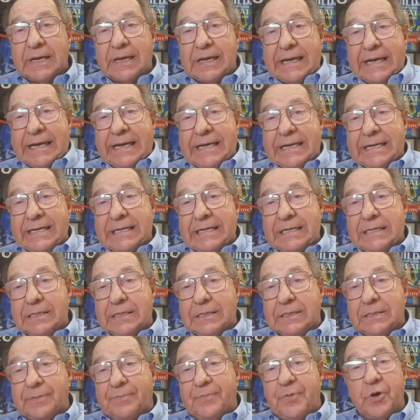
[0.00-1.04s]
In
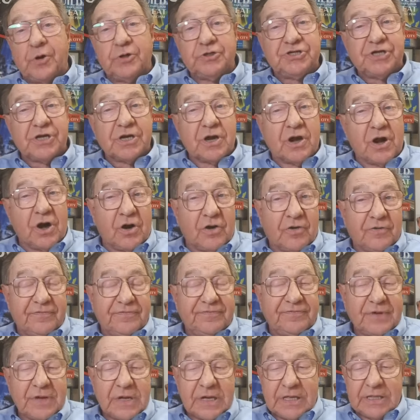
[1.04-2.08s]
the Persian
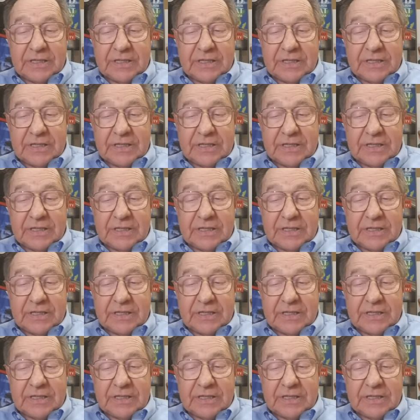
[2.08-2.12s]
Gulf,